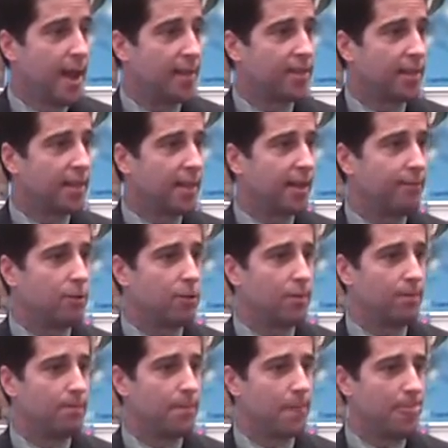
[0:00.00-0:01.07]
at the level,
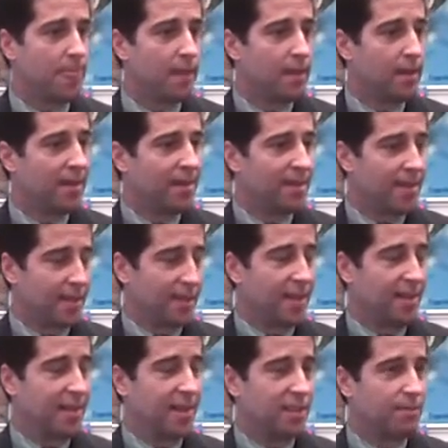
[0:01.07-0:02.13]
and
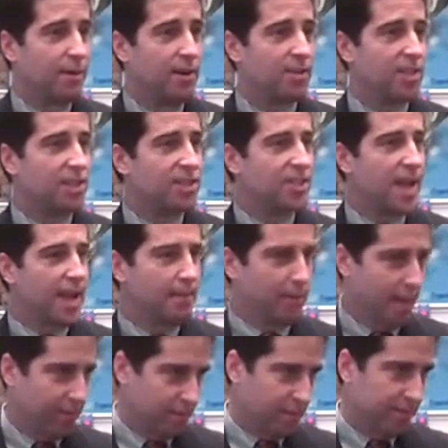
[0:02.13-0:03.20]
they experience the
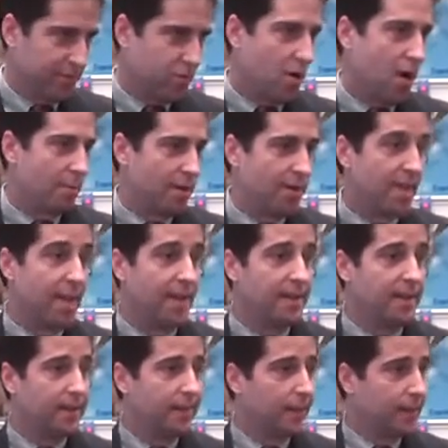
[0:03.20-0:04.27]
same level of trauma
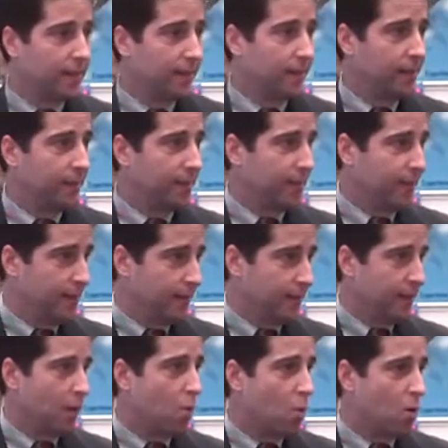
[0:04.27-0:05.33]
that
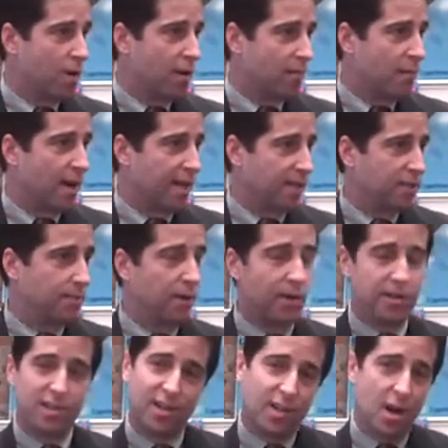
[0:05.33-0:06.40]
a warrior might
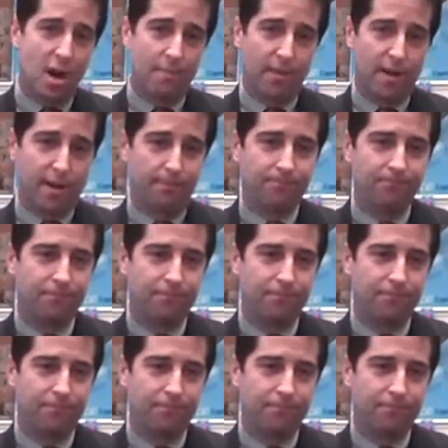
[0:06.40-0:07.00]
experience in combat.